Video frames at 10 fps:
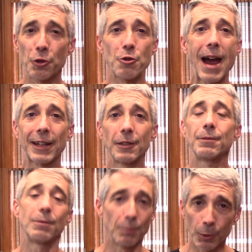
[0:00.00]
attractive,
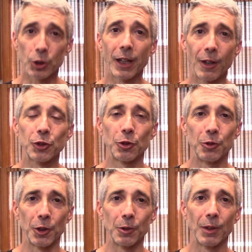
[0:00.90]
which I also
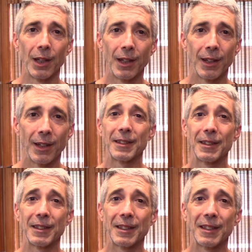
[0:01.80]
do,
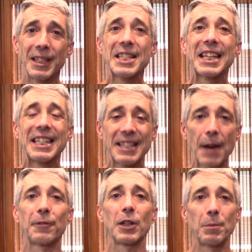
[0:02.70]
these can
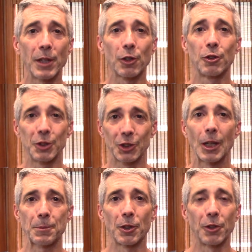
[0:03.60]
definitely be a good
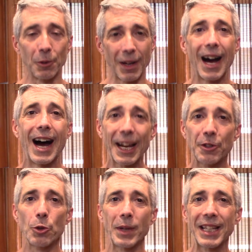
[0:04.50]
substitute. I
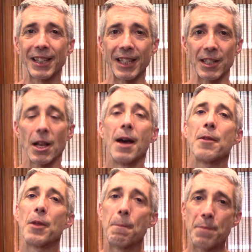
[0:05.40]
do eat these.
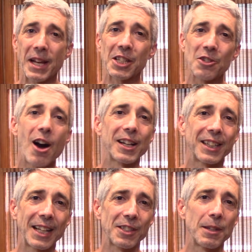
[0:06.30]
The biggest knock
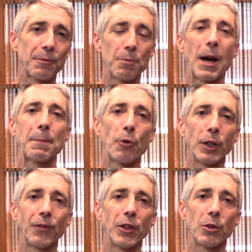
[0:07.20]
against them from my point
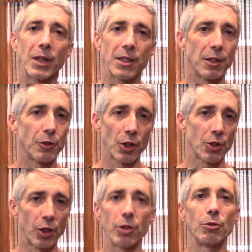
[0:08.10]
of view is they're just
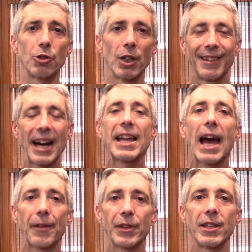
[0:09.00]
huge. I
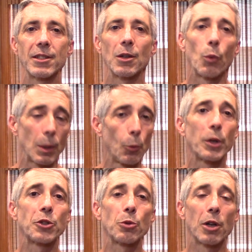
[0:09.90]
have these when I'm
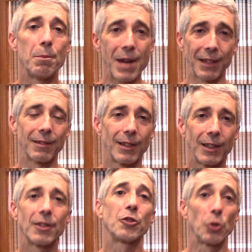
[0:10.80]
willing to commit
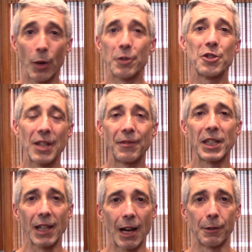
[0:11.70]
to two hundred seventy
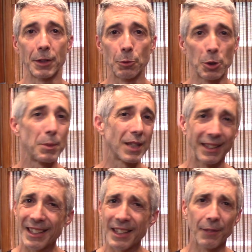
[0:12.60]
calories, which means I
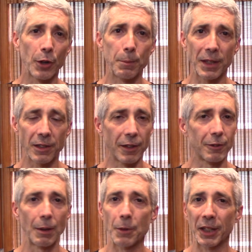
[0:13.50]
didn't eat a very big dinner
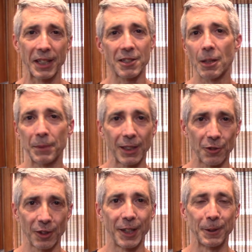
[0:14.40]
or I'm not eating something
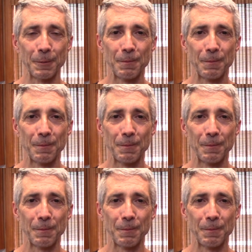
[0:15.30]
else later.